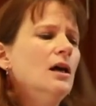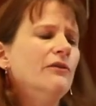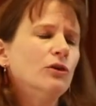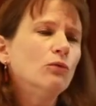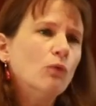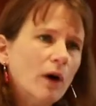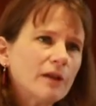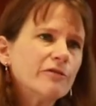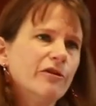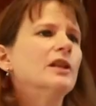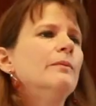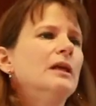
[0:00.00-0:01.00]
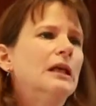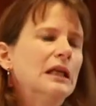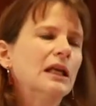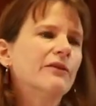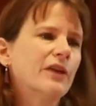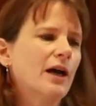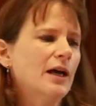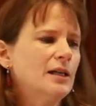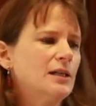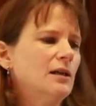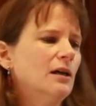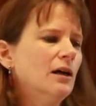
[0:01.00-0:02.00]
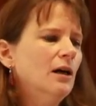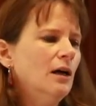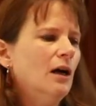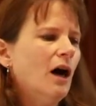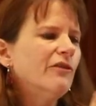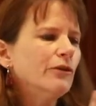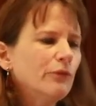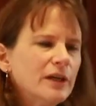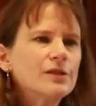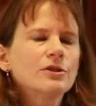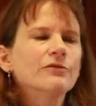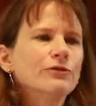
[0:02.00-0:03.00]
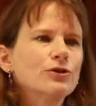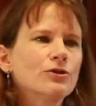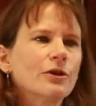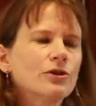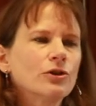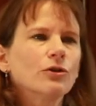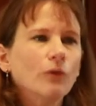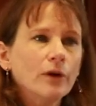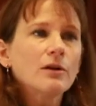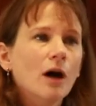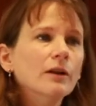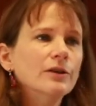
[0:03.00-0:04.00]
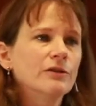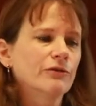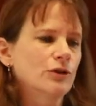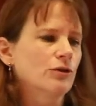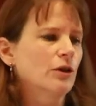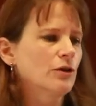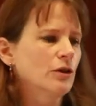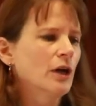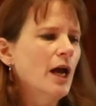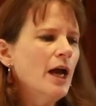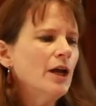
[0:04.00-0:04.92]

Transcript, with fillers: if you want to find the beginning of the idea of a research infrastructure or knowledge infrastructure,